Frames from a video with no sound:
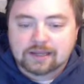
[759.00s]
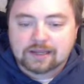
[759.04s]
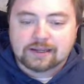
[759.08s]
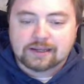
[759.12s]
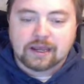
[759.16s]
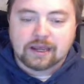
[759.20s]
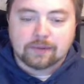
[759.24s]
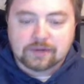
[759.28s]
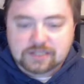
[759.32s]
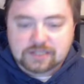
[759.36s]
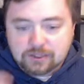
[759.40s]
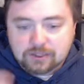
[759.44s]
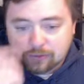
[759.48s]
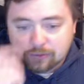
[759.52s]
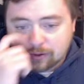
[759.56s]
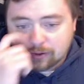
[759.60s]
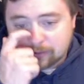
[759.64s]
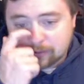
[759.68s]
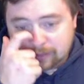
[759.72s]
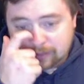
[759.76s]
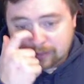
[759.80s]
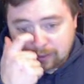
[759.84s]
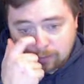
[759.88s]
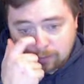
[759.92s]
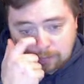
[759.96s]
Damage that would
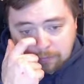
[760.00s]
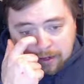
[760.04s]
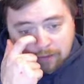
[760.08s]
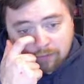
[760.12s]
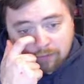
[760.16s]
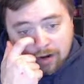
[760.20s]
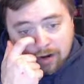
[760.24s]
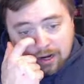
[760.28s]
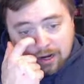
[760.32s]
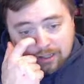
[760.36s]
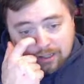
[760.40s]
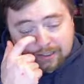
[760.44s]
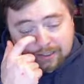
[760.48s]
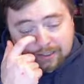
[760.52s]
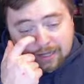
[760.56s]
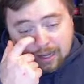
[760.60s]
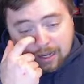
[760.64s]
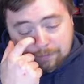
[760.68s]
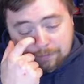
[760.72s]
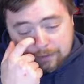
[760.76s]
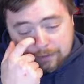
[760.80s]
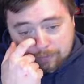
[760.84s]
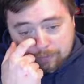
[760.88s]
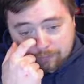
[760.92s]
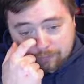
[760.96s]
be dealt by Rock
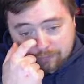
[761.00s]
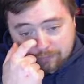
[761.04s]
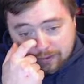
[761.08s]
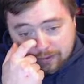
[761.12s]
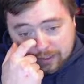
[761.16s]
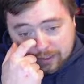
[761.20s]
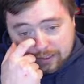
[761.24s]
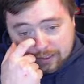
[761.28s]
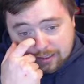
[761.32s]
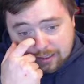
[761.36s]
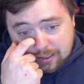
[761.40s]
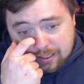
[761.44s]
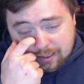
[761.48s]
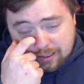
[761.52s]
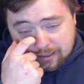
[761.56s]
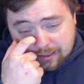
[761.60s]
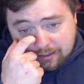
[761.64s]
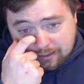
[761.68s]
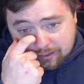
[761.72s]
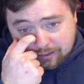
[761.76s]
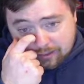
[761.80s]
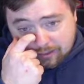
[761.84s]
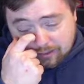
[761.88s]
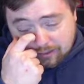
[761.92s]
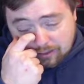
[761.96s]
cannot be prevented,
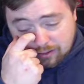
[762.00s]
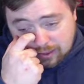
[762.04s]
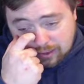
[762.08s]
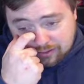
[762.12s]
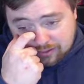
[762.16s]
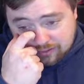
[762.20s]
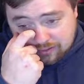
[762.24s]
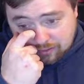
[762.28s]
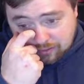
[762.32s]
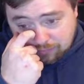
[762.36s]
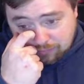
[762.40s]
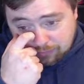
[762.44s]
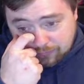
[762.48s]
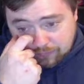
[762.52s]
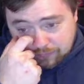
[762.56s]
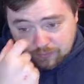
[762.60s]
and it's a 3